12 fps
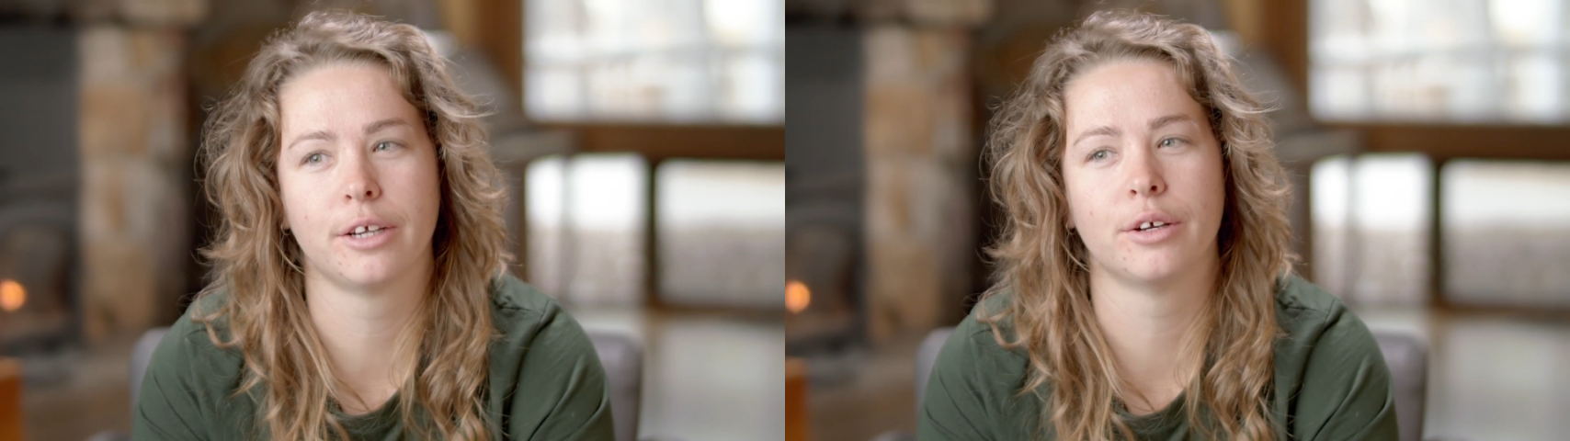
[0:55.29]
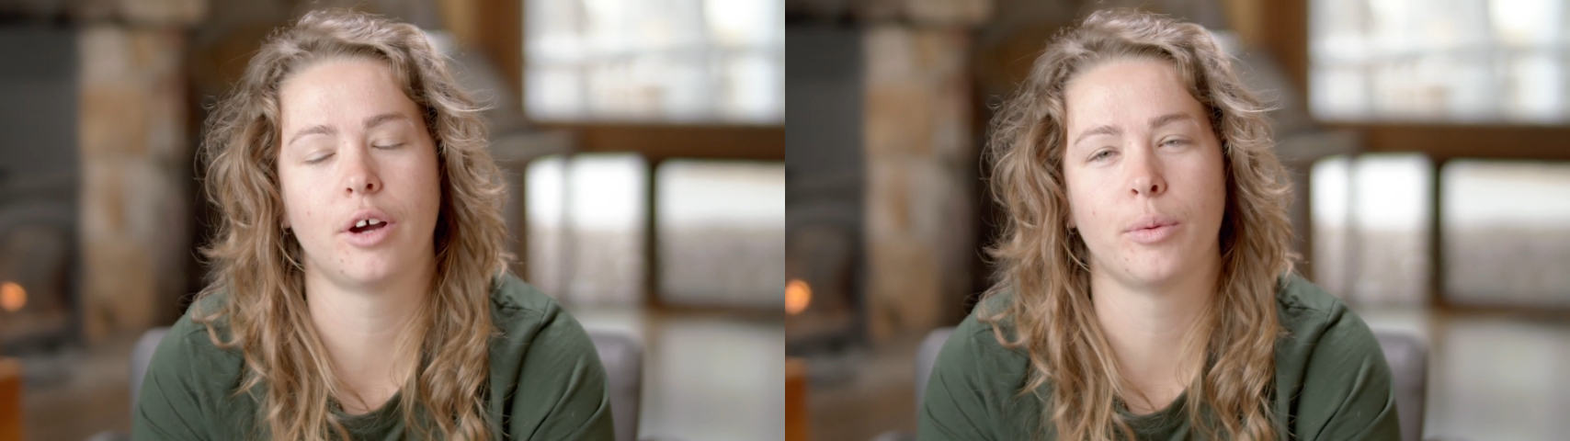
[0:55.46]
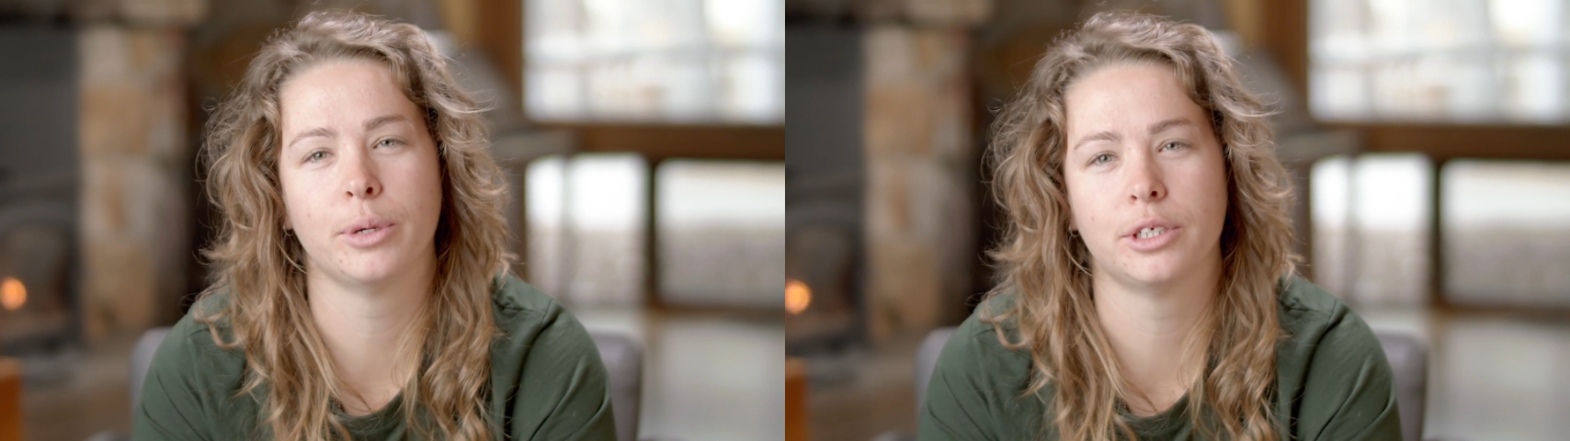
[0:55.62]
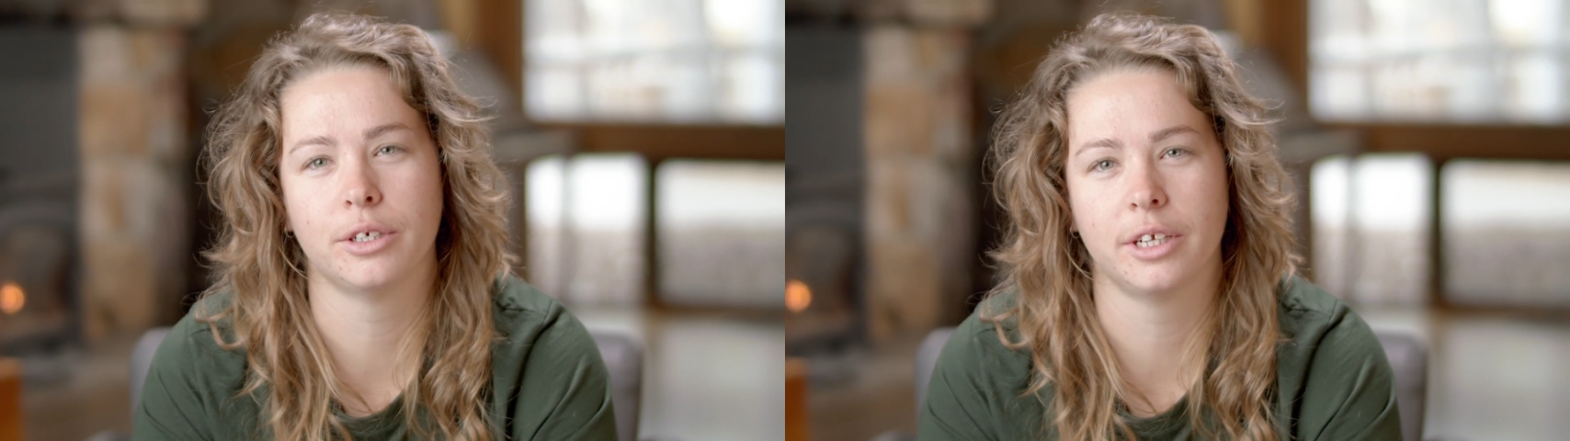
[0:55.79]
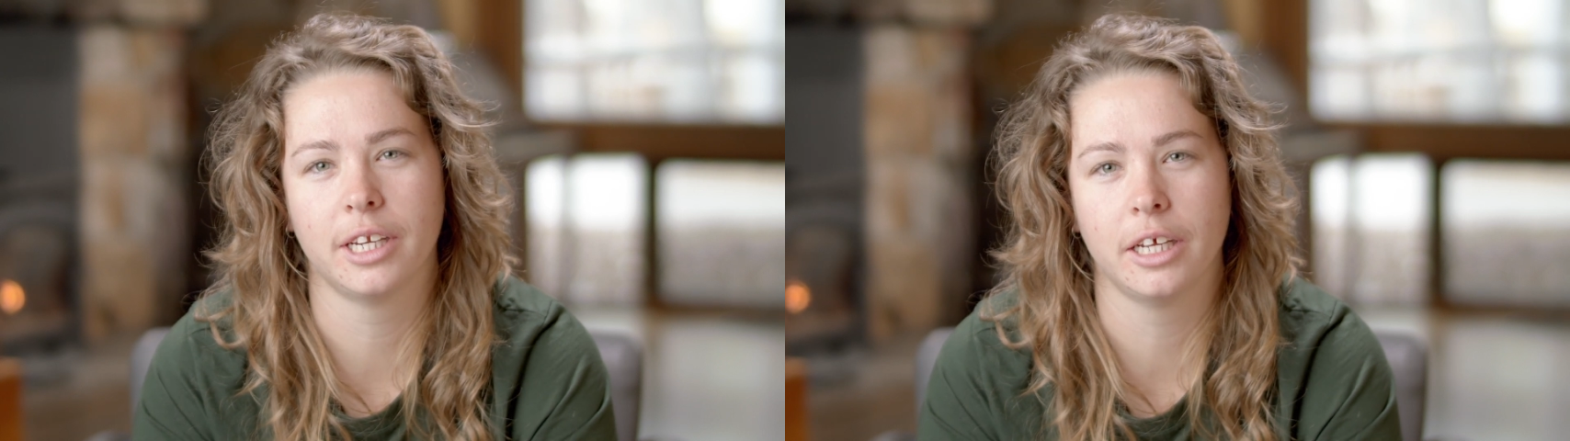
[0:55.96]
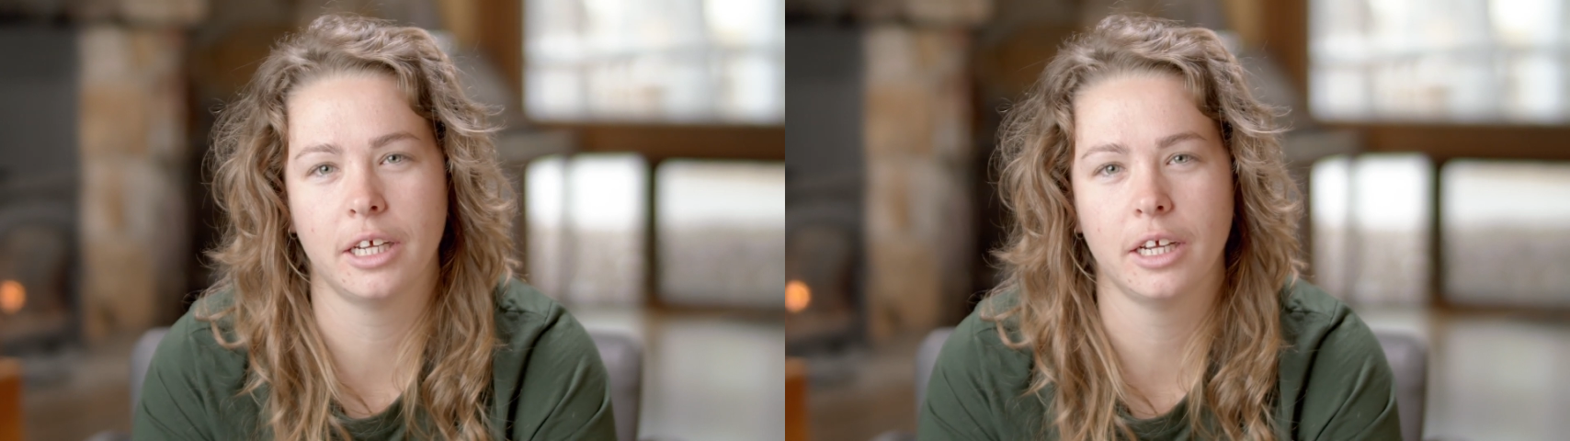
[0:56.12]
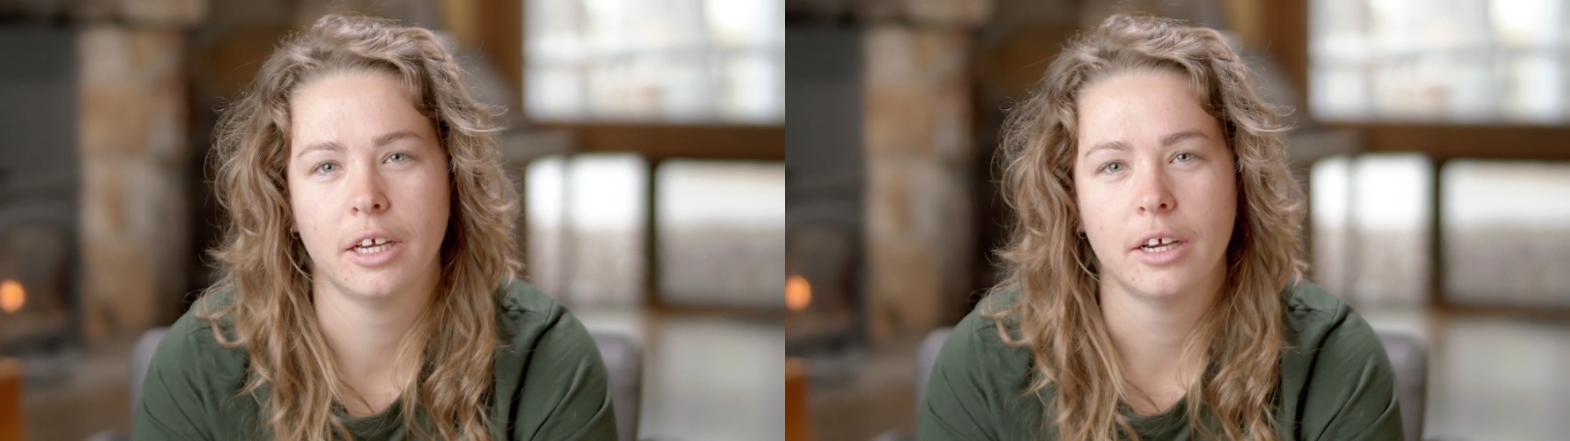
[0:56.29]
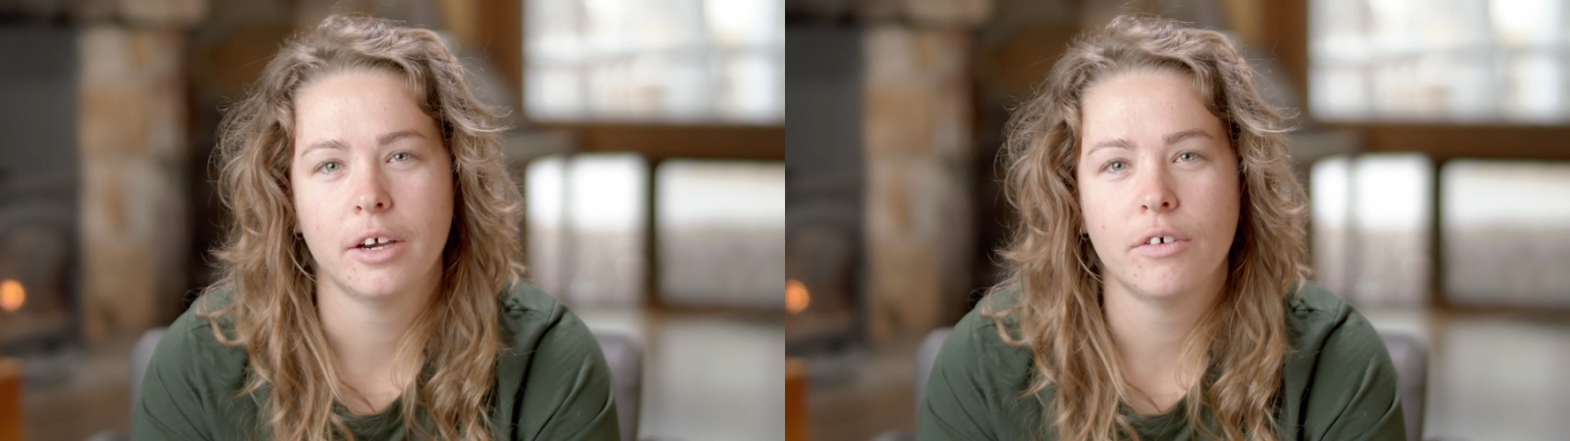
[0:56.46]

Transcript: good opportunity